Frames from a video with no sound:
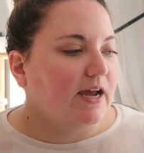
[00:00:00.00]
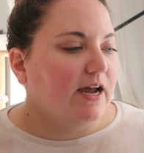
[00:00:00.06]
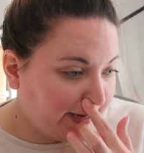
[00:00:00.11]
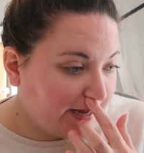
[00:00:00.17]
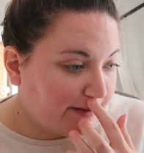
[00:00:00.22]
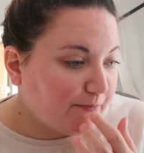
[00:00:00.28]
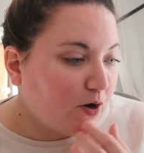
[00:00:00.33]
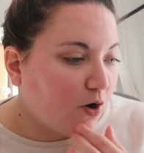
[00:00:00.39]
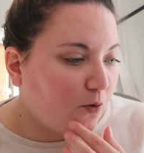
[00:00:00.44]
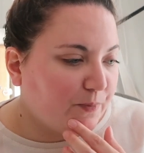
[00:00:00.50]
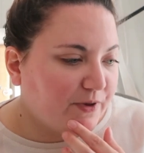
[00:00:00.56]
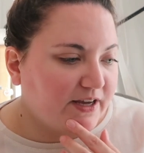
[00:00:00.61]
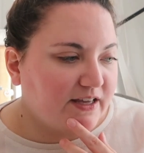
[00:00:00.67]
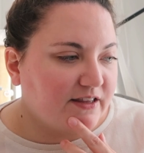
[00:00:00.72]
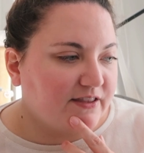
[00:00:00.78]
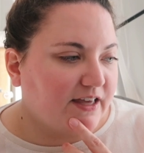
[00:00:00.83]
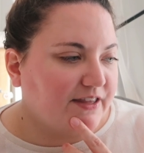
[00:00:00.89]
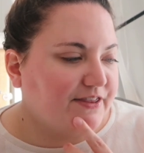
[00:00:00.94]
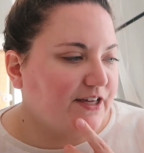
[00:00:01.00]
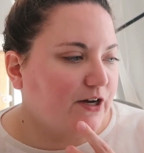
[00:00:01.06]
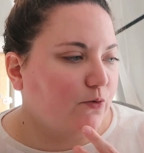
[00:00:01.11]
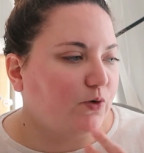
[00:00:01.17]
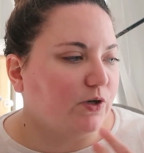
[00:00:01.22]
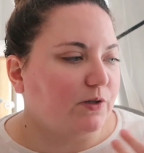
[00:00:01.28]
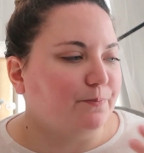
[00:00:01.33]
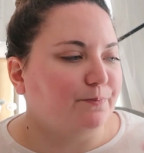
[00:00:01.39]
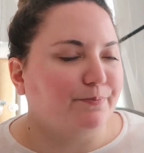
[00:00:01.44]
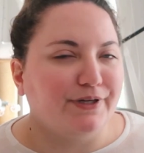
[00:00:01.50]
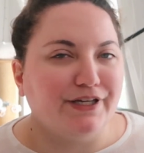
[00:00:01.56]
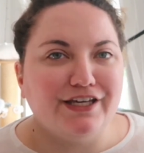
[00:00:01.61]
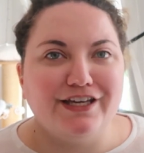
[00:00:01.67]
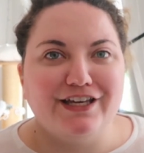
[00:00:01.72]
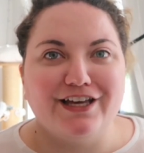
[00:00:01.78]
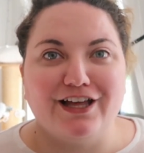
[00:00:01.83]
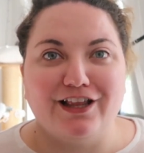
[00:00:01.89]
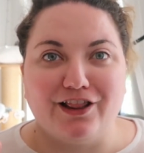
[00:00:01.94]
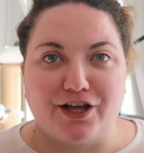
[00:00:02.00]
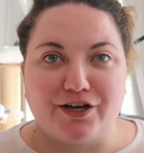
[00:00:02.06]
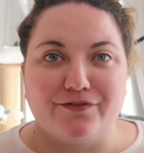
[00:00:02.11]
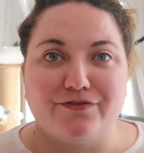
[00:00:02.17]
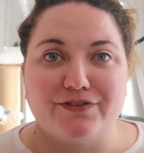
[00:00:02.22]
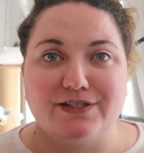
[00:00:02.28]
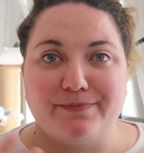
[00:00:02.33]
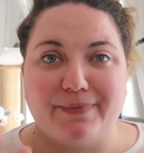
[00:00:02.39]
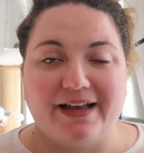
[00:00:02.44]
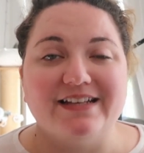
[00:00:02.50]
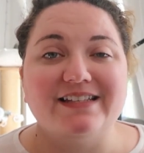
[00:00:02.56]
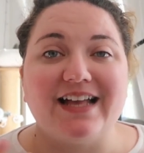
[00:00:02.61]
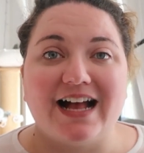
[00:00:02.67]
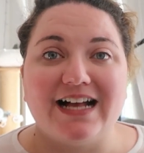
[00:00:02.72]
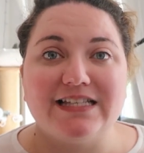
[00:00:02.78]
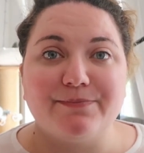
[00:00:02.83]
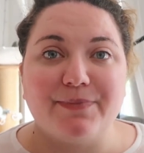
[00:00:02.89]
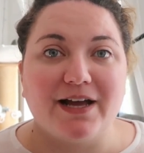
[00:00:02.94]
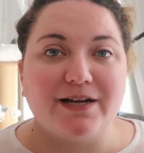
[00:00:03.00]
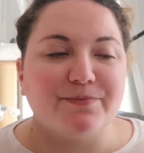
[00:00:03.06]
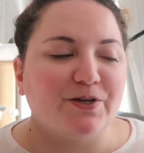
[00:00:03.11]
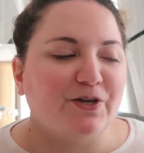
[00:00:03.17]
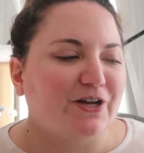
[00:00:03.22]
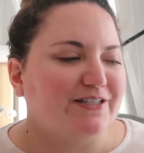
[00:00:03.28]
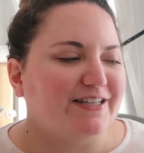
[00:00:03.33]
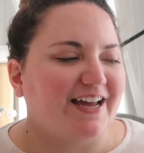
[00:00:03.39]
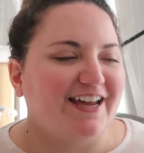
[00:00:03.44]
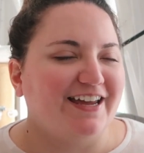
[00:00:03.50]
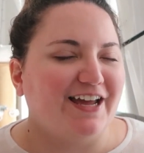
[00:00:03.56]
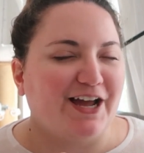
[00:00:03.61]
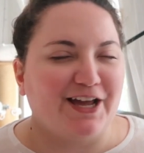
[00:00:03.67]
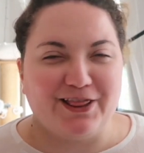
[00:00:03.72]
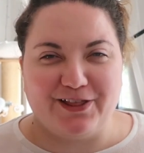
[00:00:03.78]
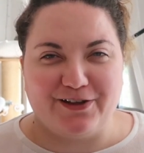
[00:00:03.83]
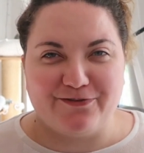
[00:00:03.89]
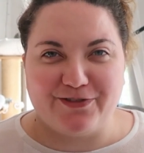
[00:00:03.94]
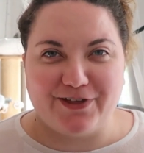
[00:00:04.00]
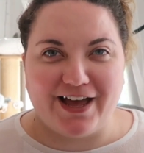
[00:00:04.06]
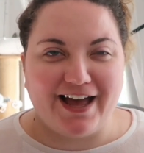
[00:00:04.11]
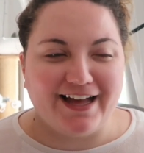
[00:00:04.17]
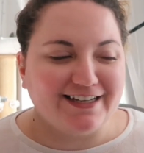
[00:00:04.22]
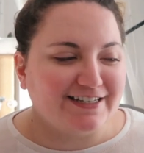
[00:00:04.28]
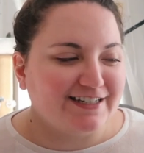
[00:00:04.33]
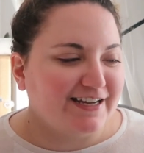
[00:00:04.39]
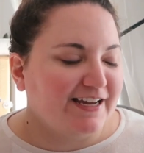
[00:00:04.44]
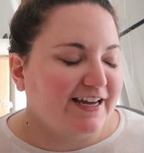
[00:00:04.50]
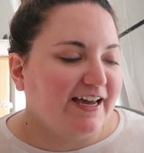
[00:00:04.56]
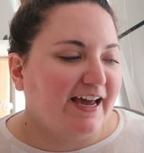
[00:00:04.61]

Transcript: I am hoping that there will be a lot of space aspect because I love that,